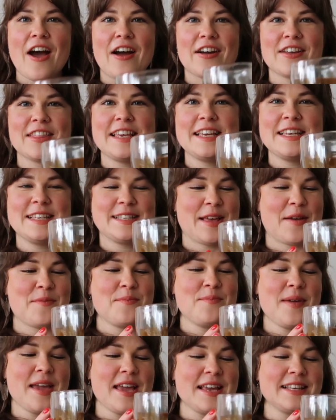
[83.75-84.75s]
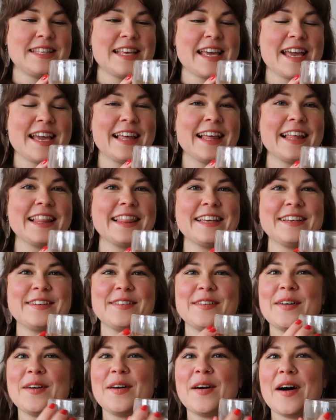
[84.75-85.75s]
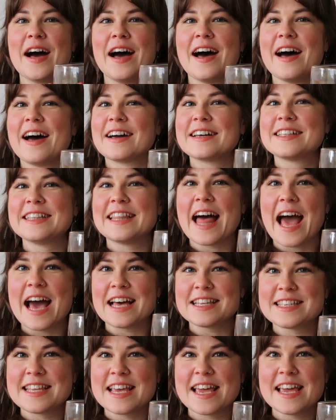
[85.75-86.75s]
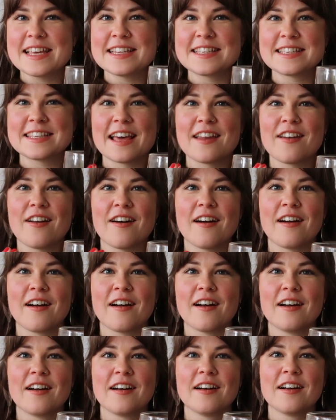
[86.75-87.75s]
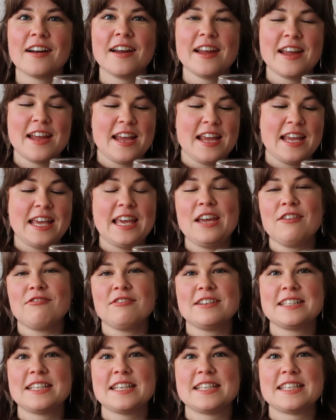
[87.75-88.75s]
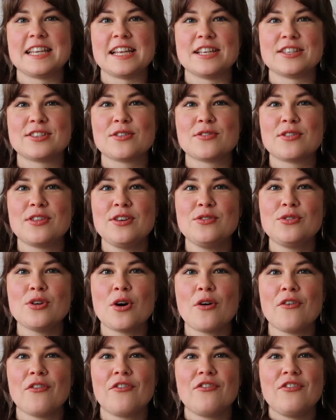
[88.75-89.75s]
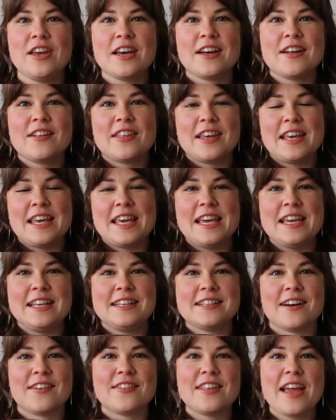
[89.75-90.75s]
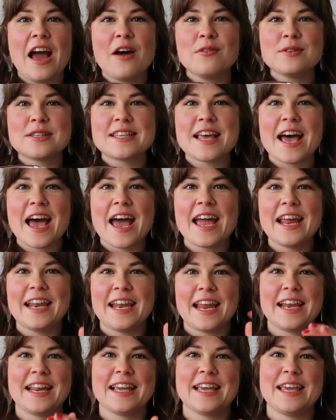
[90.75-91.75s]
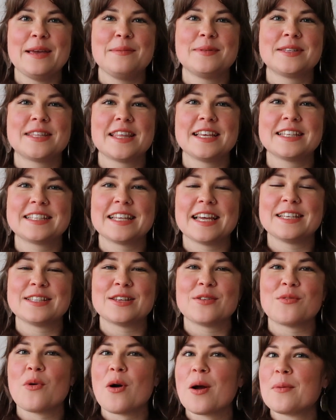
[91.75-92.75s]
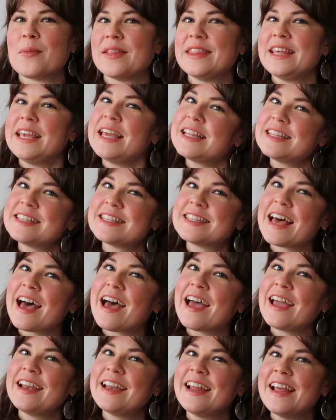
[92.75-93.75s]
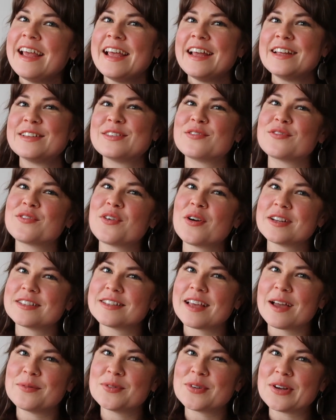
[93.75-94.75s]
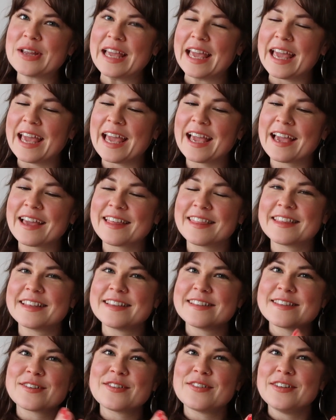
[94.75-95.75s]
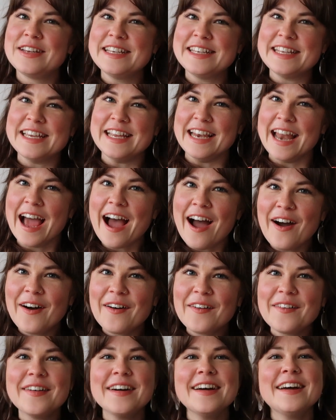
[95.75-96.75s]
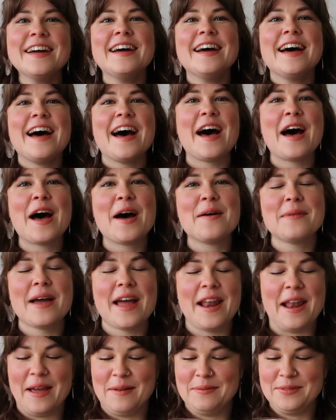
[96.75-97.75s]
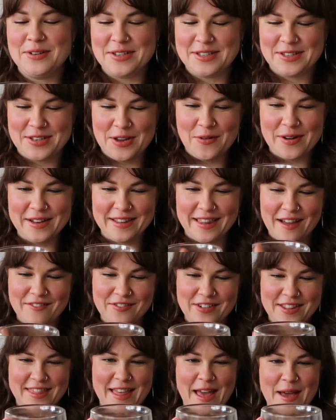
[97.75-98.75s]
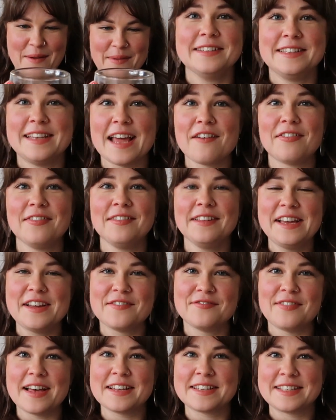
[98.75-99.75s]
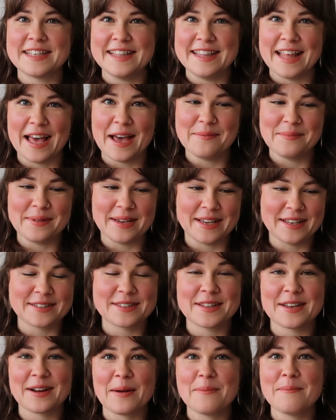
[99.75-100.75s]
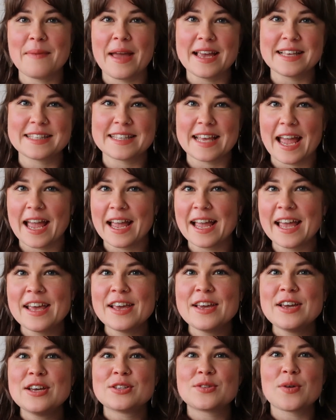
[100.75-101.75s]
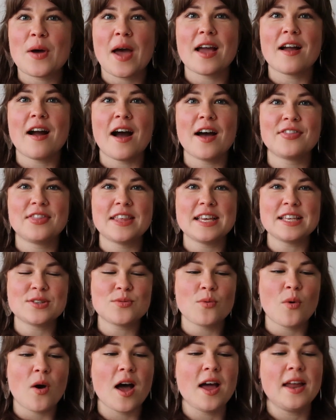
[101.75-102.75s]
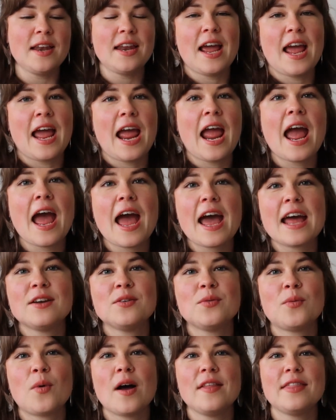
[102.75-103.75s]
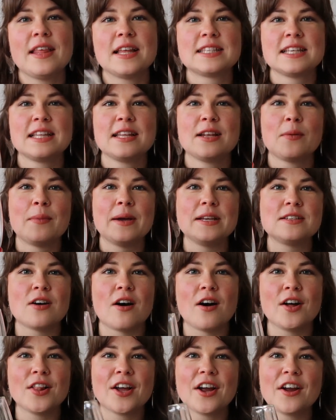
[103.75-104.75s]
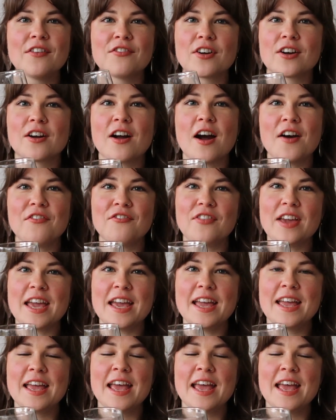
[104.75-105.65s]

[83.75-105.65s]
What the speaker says: are these amazing little glasses that are heat resistant, so you don't feel the heat on the outside and it keeps things nice and warm on the inside. So of course I'm drinking this green tea now, and I'm just so in love with them. Definitely invest in them because they're amazing. So I got this one and one that's a little bit taller for coffee,